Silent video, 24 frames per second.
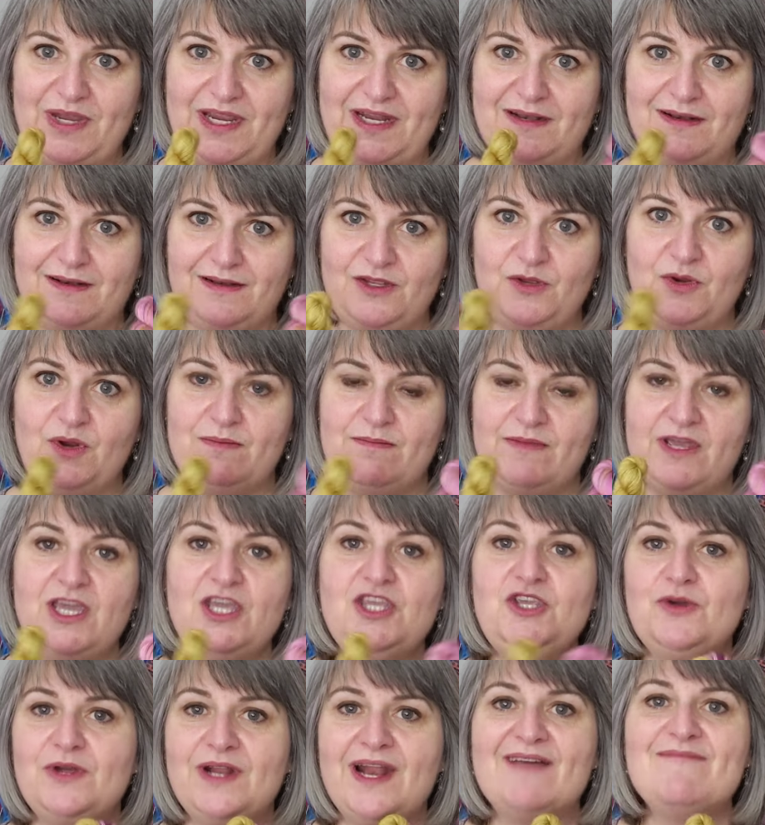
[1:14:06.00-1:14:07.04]
can, you can,
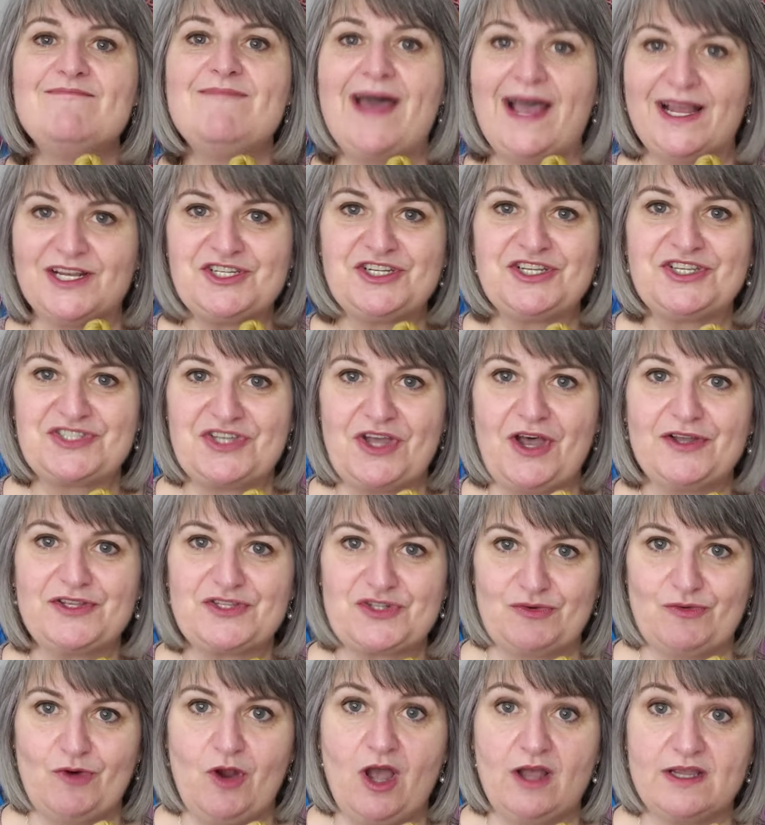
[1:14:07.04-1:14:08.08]
you can have matching socks
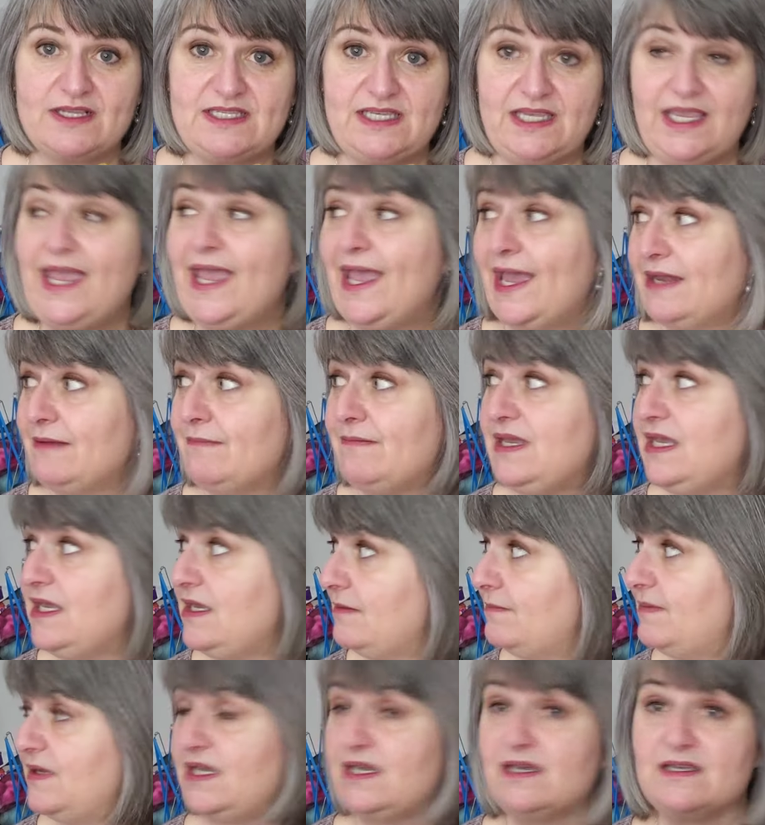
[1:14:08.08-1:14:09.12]
to Roxy and
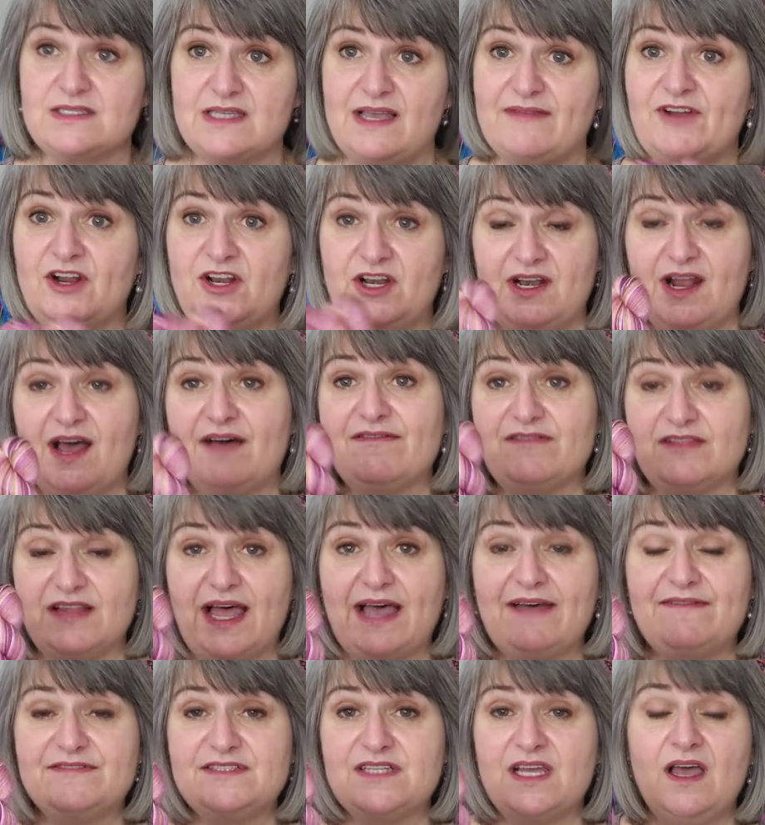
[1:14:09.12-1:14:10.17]
me because I've got enough
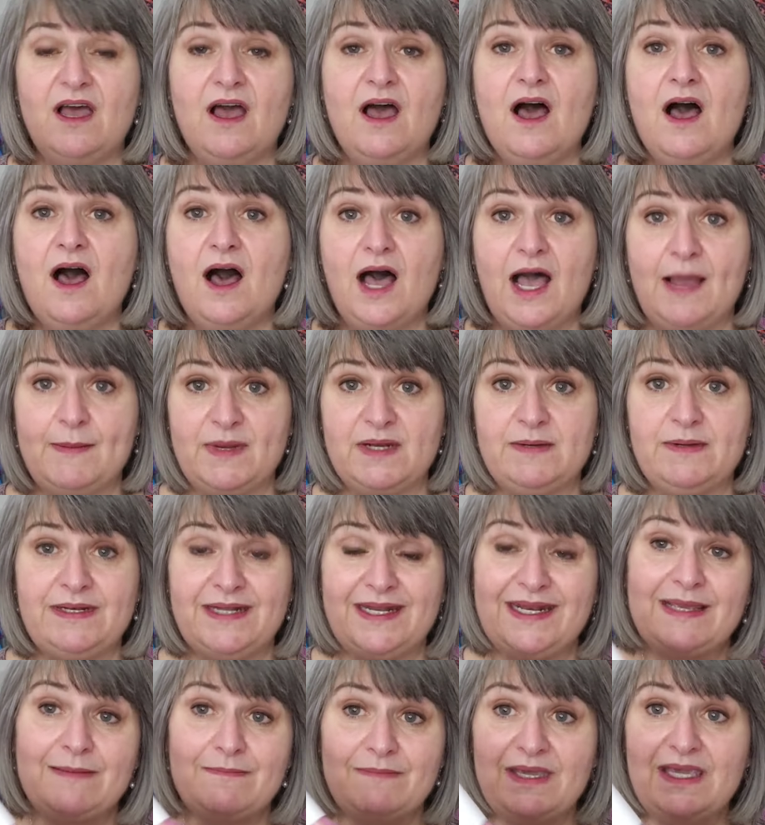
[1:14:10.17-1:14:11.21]
left. I'm going to
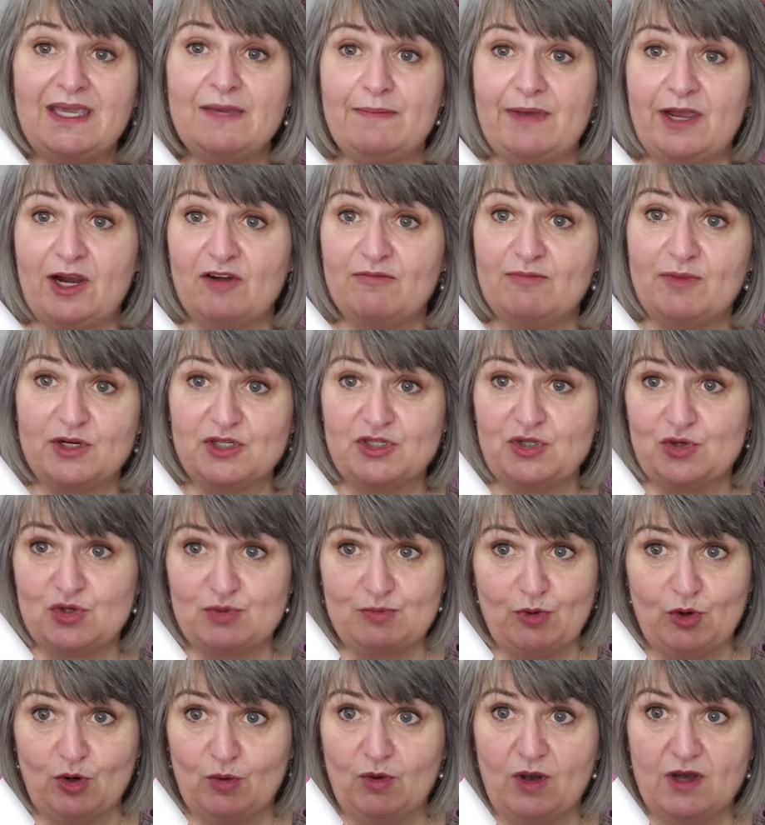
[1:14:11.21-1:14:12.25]
be knitting me a pair of Bouctouche
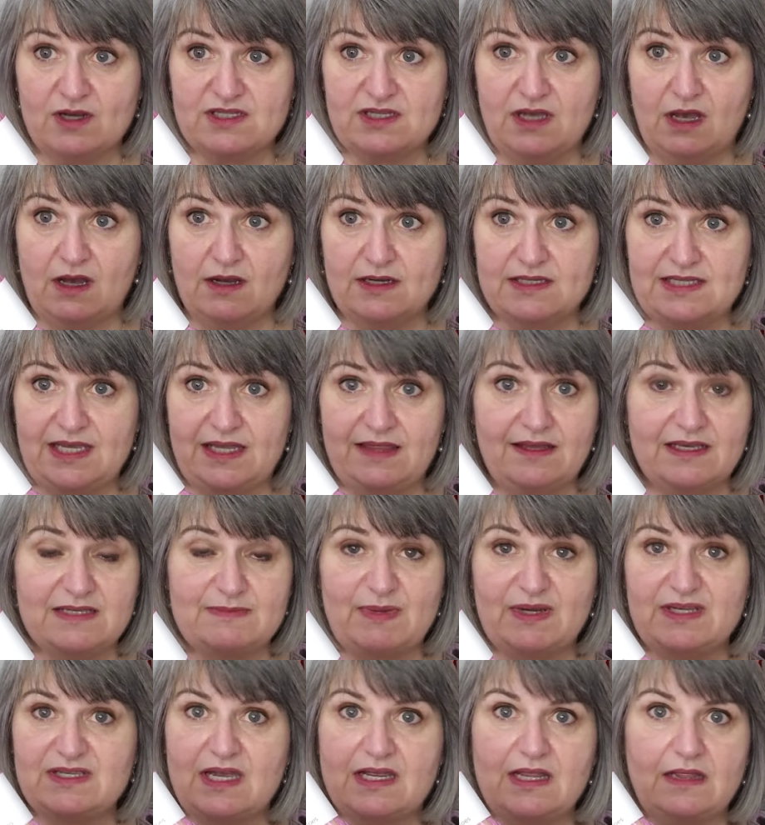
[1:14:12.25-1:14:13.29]
Boardwalk socks in this
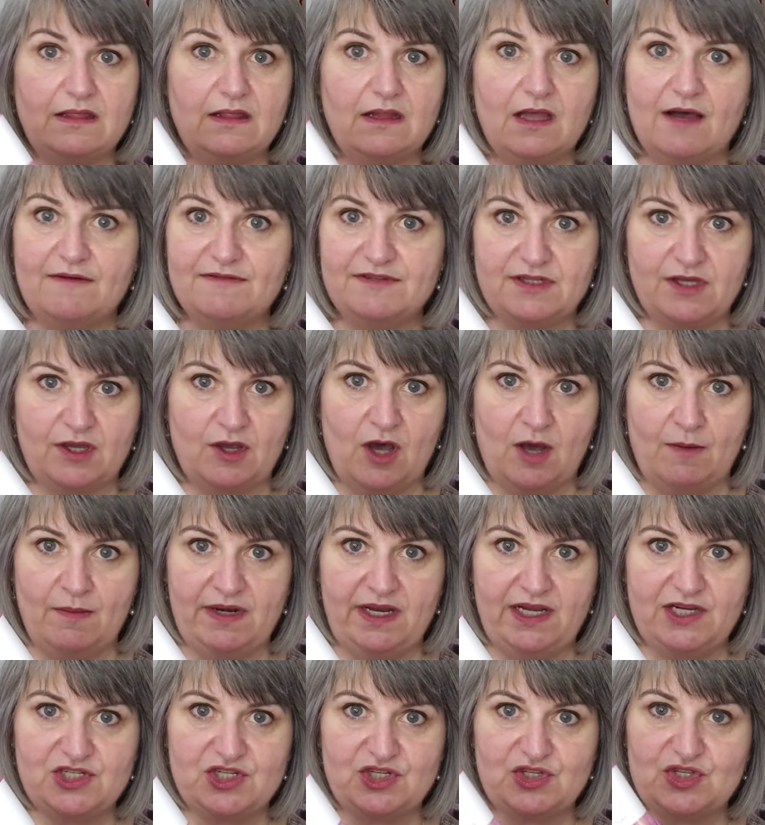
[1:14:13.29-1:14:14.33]
because I loved the
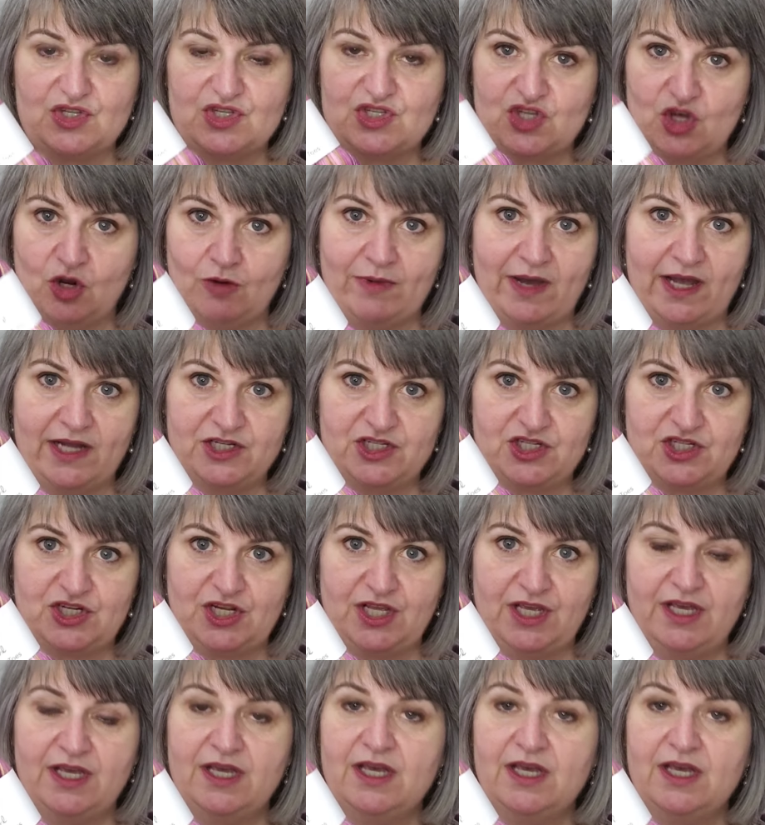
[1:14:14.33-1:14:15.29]
combination so much.